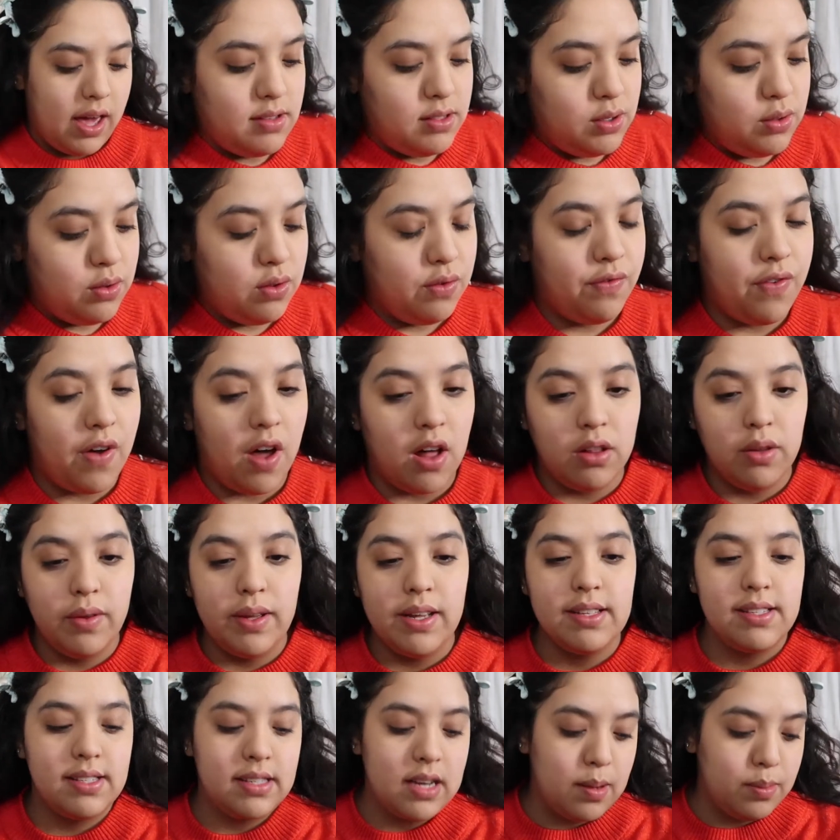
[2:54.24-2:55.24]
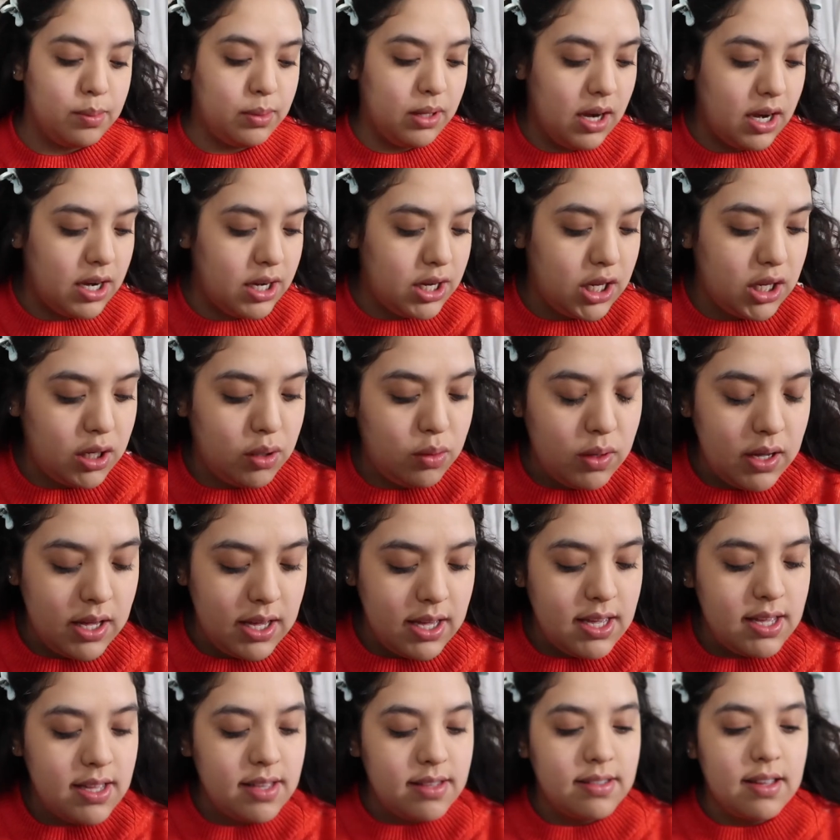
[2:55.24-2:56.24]
The following step that I do
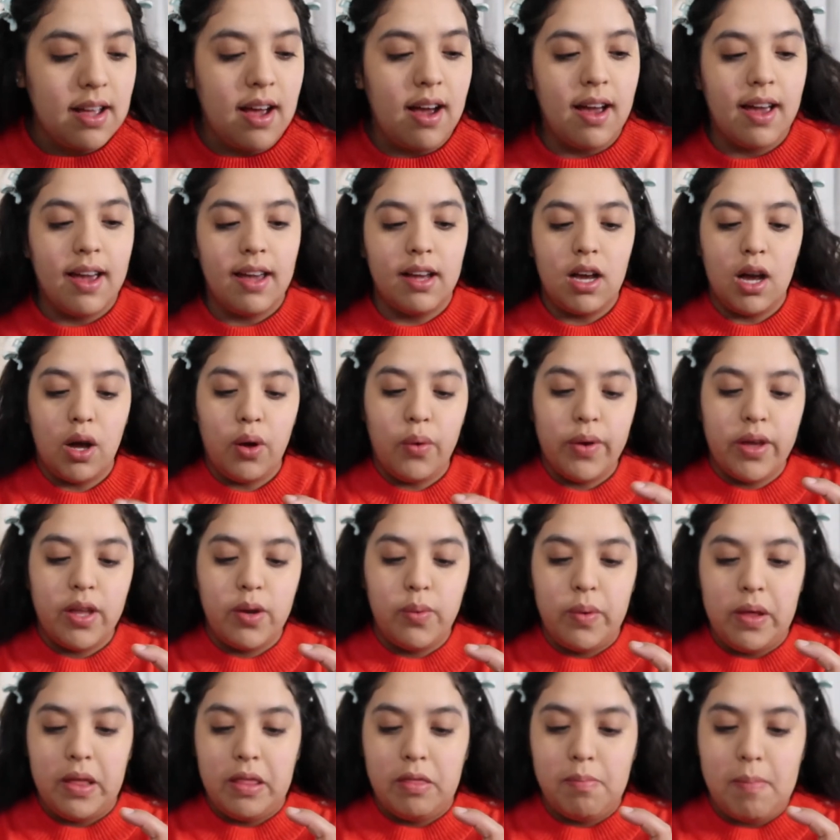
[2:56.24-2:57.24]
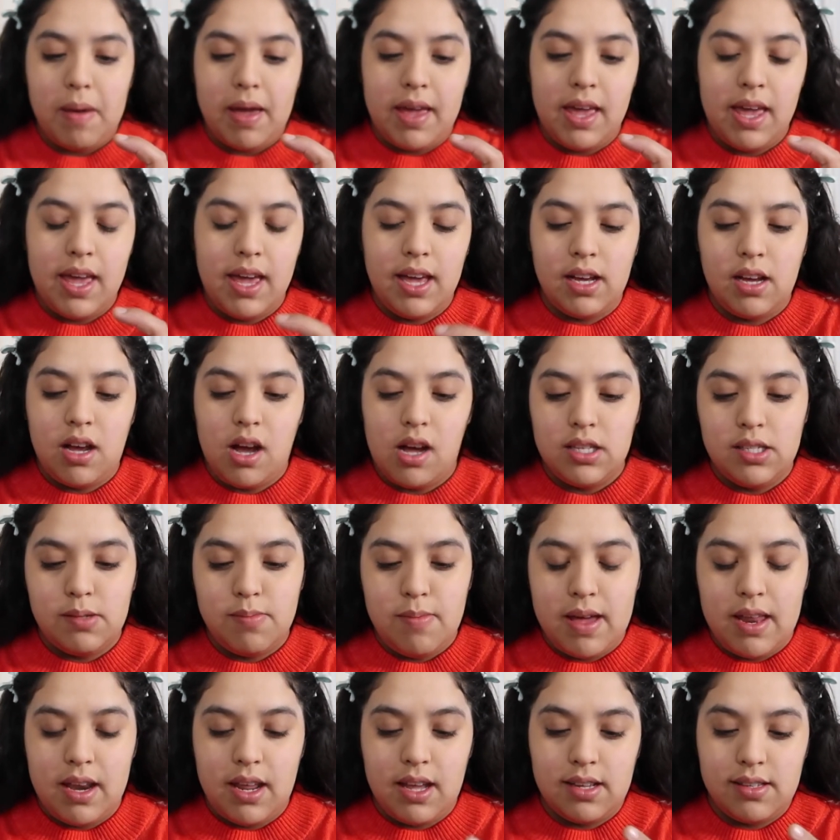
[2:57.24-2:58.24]
is I go in with my It
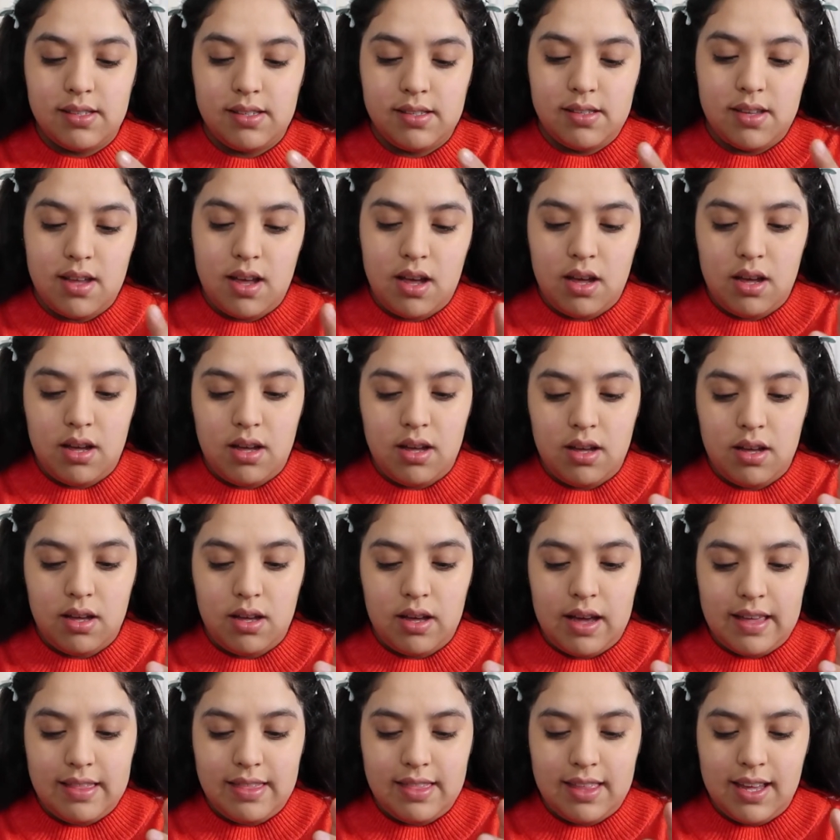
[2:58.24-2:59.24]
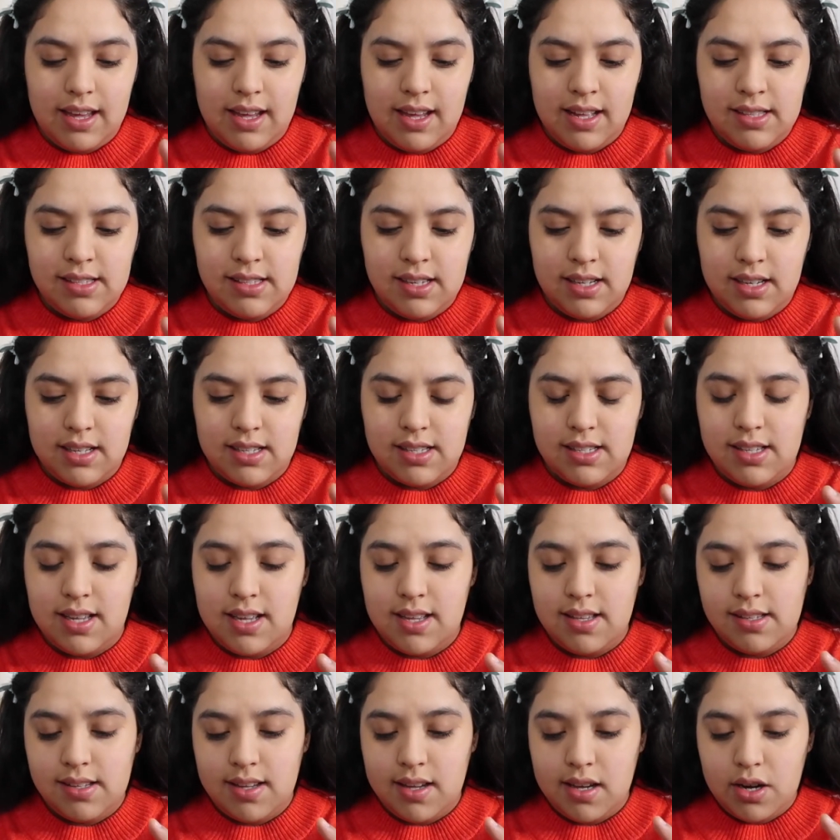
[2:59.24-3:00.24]
Cosmetics, I think it's like a
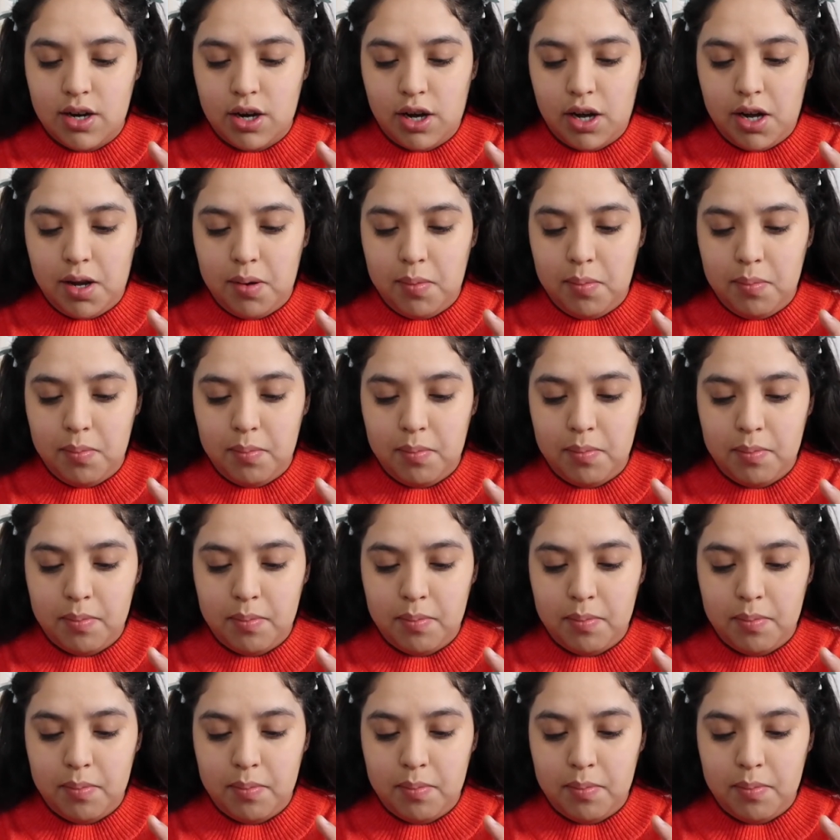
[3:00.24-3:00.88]
CC cream.